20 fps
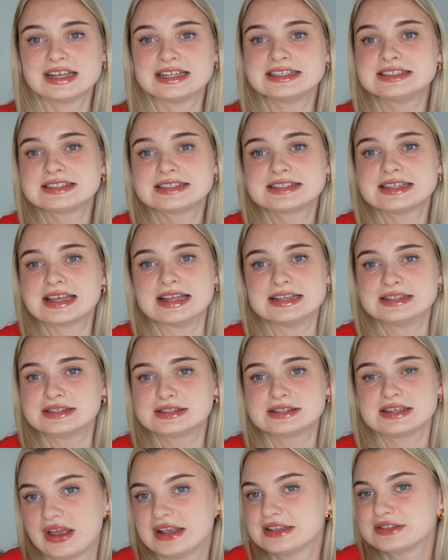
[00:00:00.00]

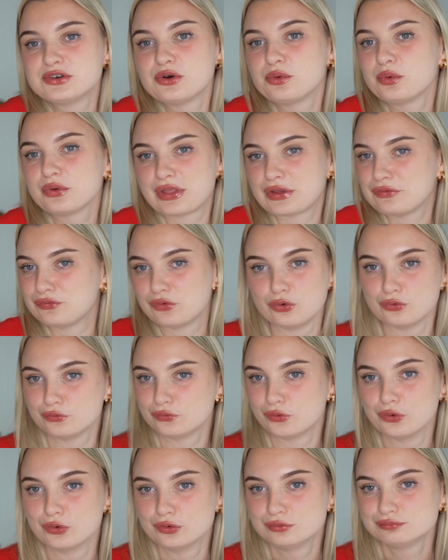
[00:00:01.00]
It's not what they fought
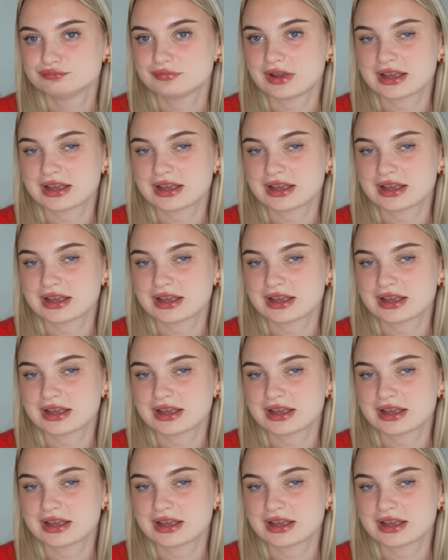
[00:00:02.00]
for.